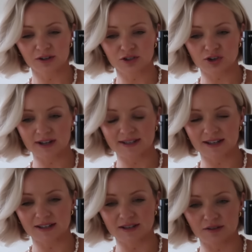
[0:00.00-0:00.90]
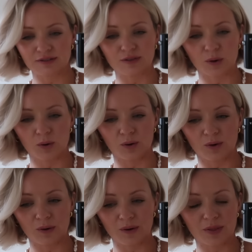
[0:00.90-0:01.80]
on dresses
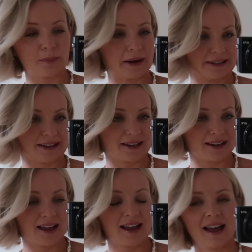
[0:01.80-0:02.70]
for the ballet